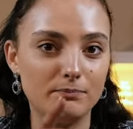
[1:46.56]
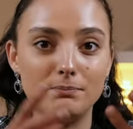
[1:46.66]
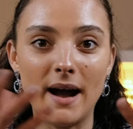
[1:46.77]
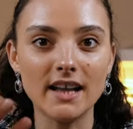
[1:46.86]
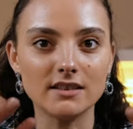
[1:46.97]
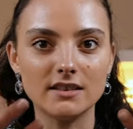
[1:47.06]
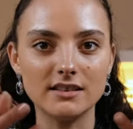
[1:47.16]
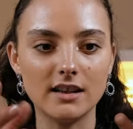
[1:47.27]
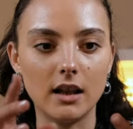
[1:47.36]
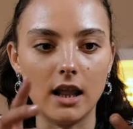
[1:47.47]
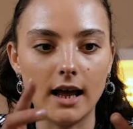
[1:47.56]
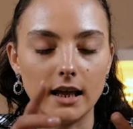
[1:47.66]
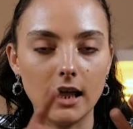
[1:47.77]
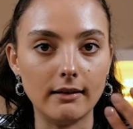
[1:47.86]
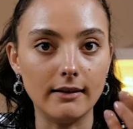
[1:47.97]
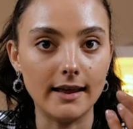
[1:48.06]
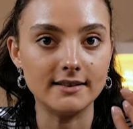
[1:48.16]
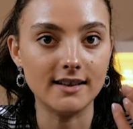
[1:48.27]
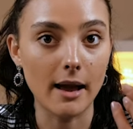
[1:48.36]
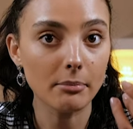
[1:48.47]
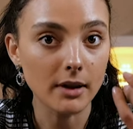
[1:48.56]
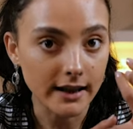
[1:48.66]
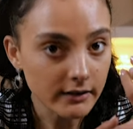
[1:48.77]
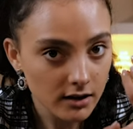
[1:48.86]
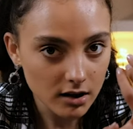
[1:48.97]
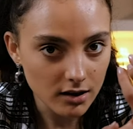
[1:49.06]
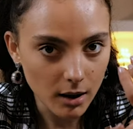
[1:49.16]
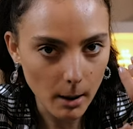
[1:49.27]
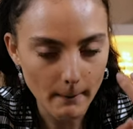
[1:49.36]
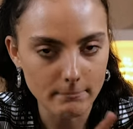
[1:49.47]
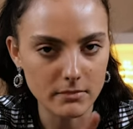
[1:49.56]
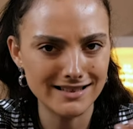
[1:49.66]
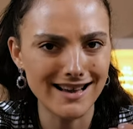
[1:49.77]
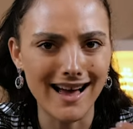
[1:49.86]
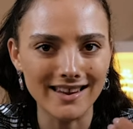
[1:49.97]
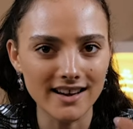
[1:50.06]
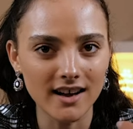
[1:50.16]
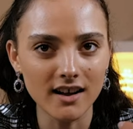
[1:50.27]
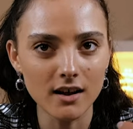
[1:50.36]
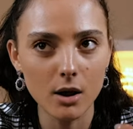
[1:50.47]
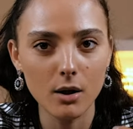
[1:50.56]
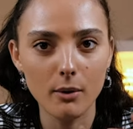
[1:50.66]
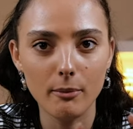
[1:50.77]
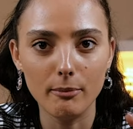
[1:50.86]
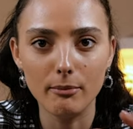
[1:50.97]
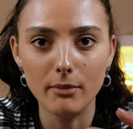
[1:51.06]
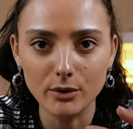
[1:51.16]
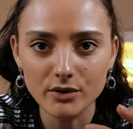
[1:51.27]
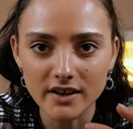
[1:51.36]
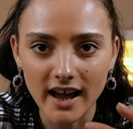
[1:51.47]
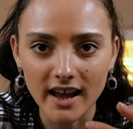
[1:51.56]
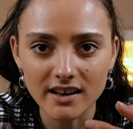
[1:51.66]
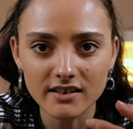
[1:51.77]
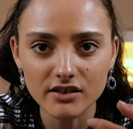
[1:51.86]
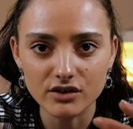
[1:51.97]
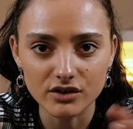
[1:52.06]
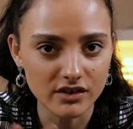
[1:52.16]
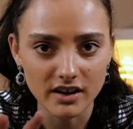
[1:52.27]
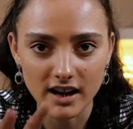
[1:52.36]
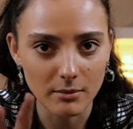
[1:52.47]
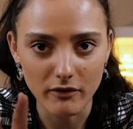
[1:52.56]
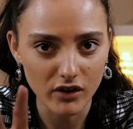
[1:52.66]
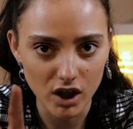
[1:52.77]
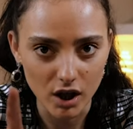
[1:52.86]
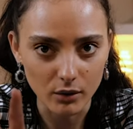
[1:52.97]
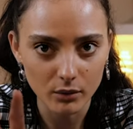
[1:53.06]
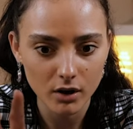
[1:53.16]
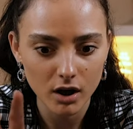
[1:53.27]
bands like Led Zeppelin, Metallica, Motorhead, just to name a few,